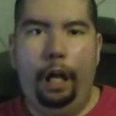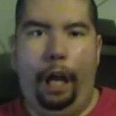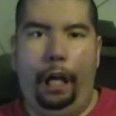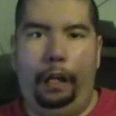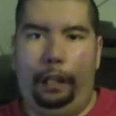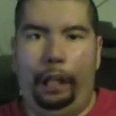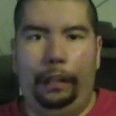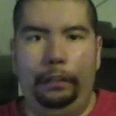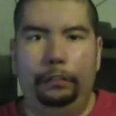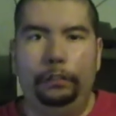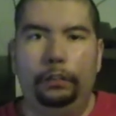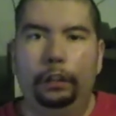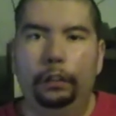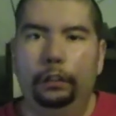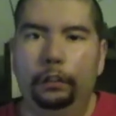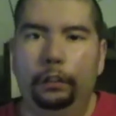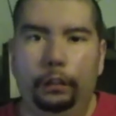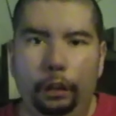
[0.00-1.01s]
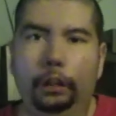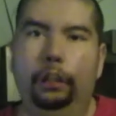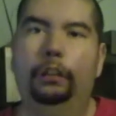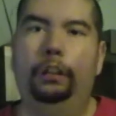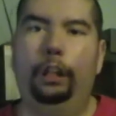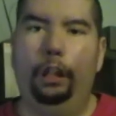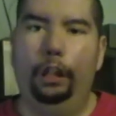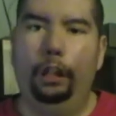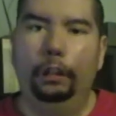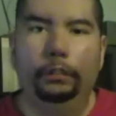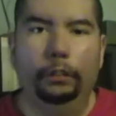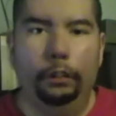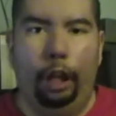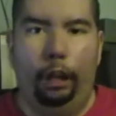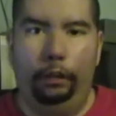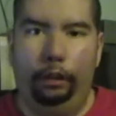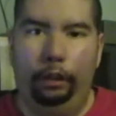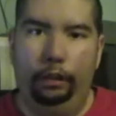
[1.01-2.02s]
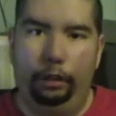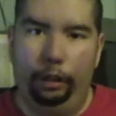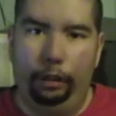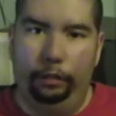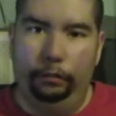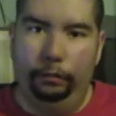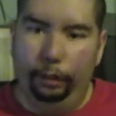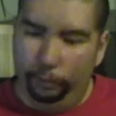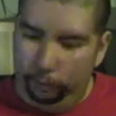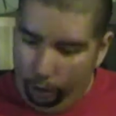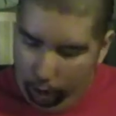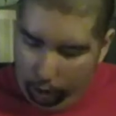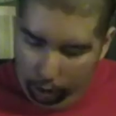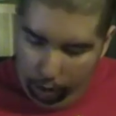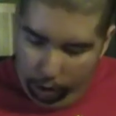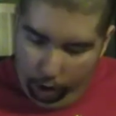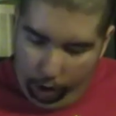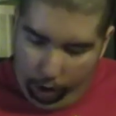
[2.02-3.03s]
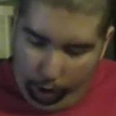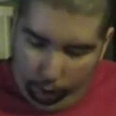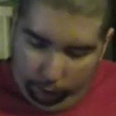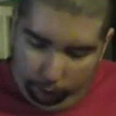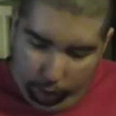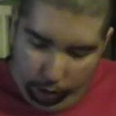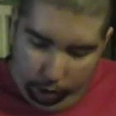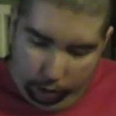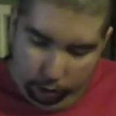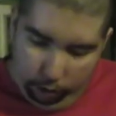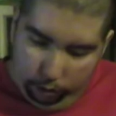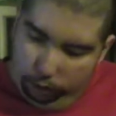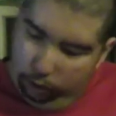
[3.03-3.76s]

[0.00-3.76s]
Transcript: I kind of felt dirty watching this movie. But